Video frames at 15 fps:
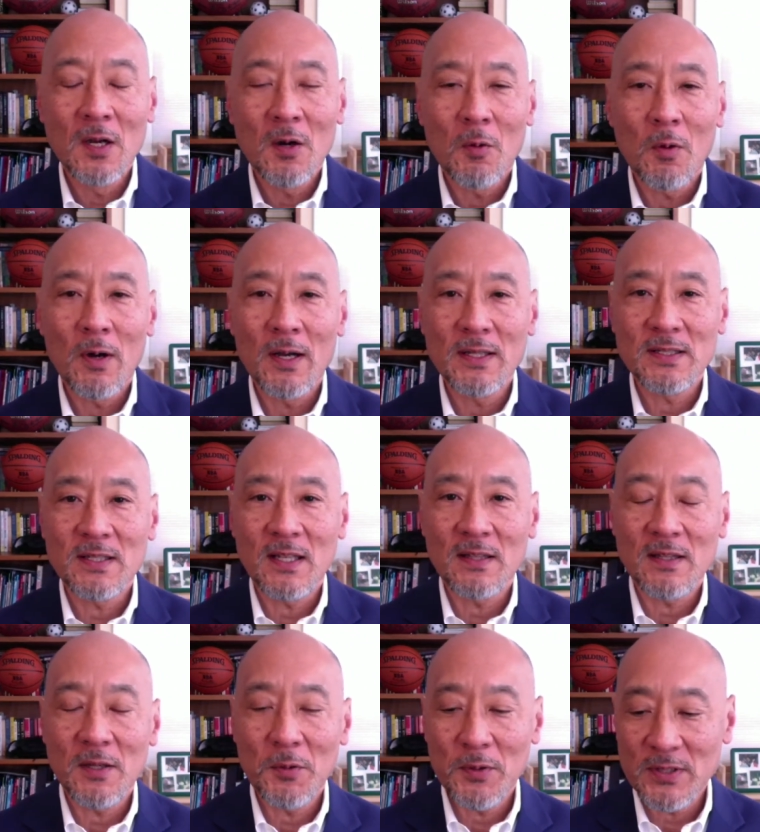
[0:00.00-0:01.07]
was that
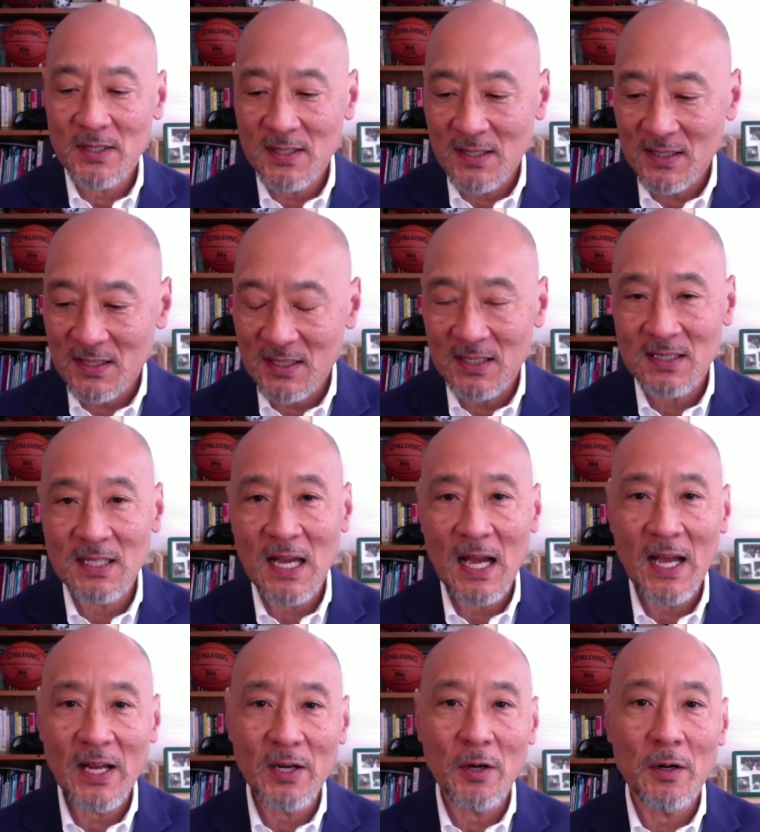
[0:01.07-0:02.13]
there was this
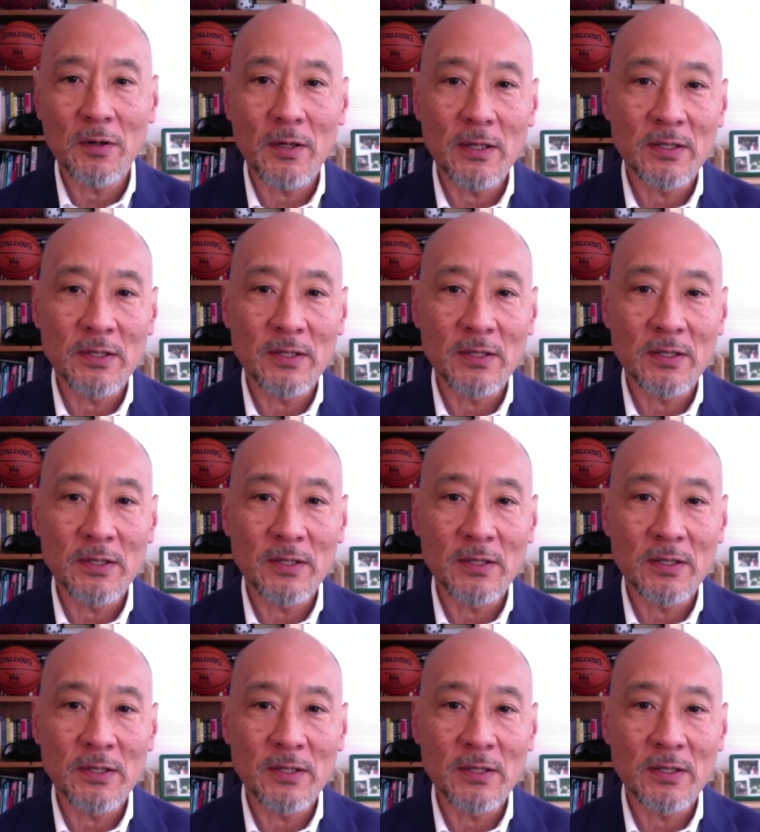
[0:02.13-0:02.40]
desire.